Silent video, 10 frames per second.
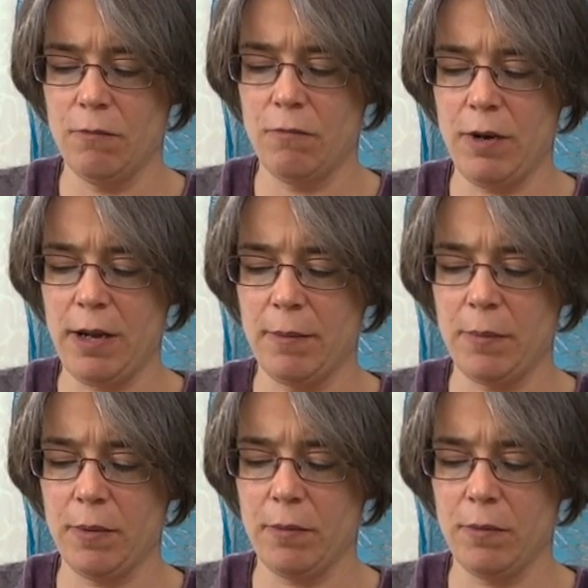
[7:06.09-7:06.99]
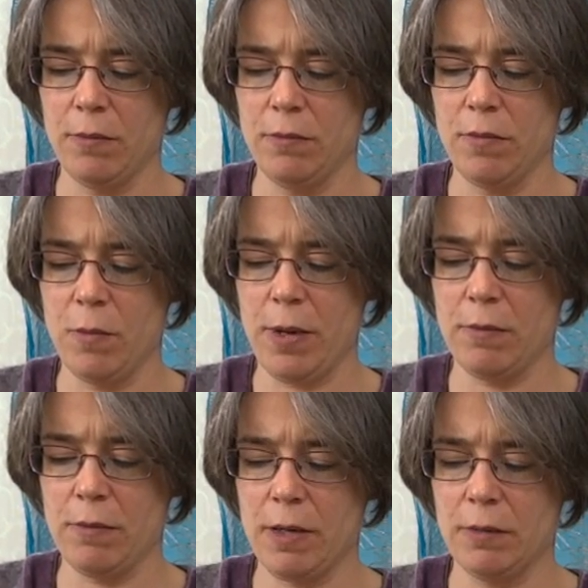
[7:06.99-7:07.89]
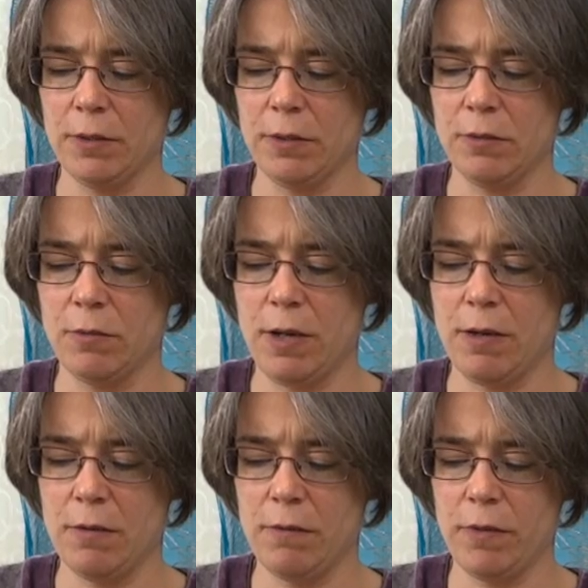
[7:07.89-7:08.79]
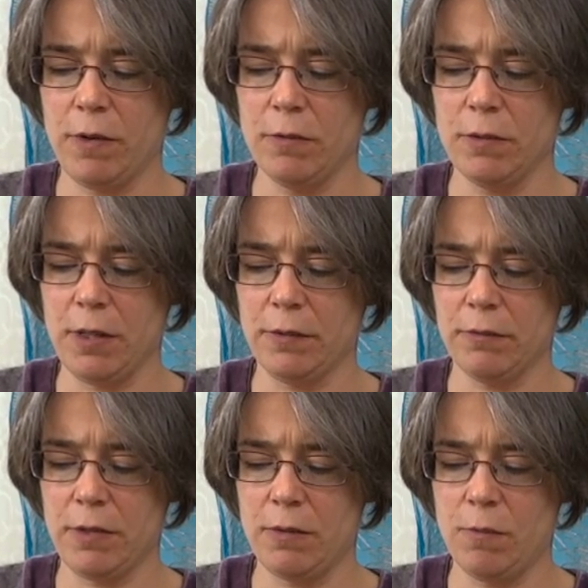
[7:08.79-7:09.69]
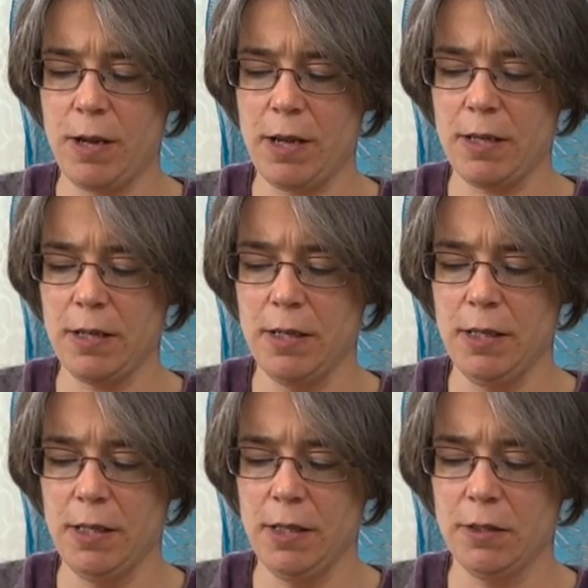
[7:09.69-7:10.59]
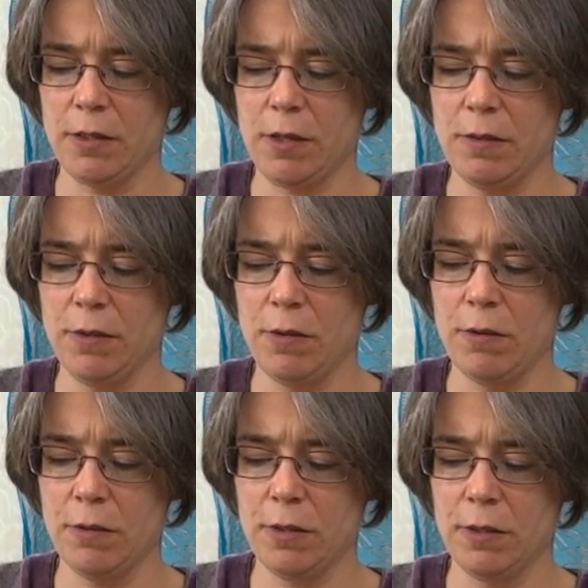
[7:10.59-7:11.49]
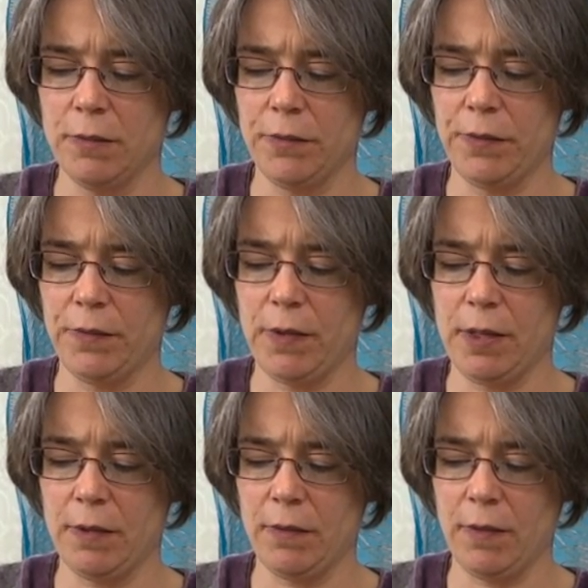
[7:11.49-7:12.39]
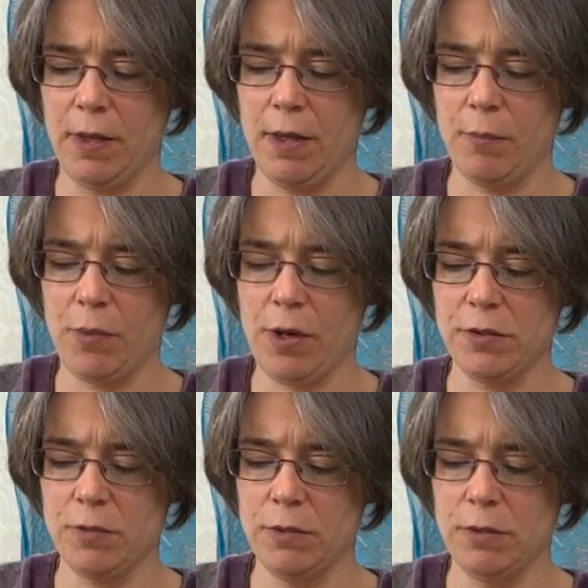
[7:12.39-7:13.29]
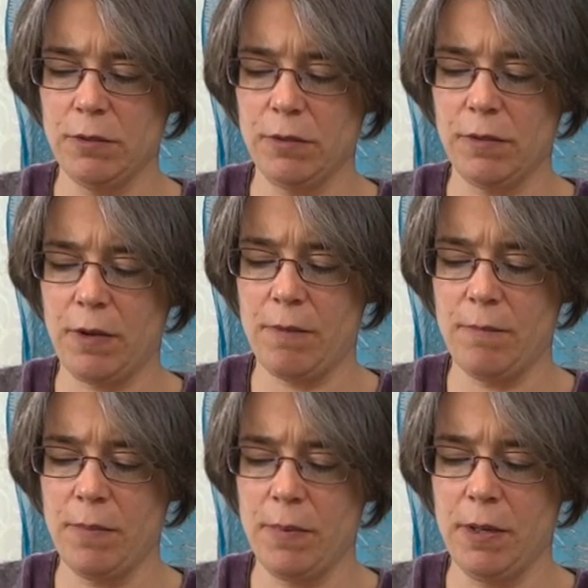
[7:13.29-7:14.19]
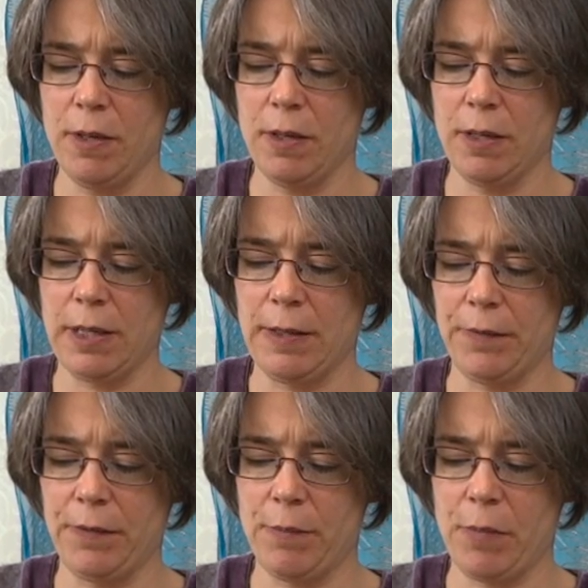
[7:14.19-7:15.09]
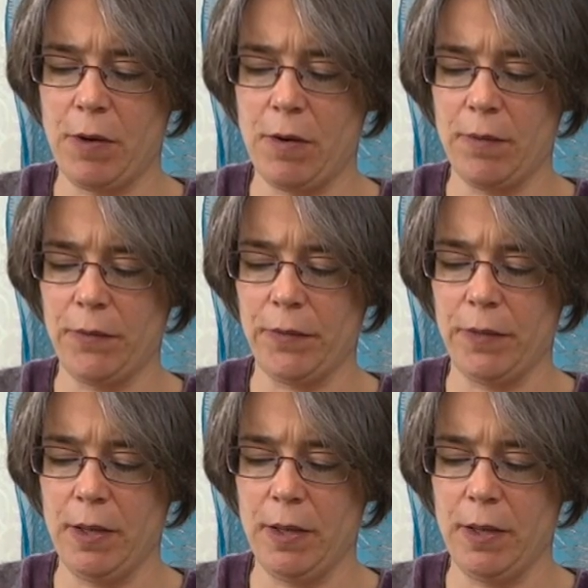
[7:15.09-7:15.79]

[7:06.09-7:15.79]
Wrap all the way round to 12, hold that thread away, turn the hook to 6, pressure with your thumb against the brass,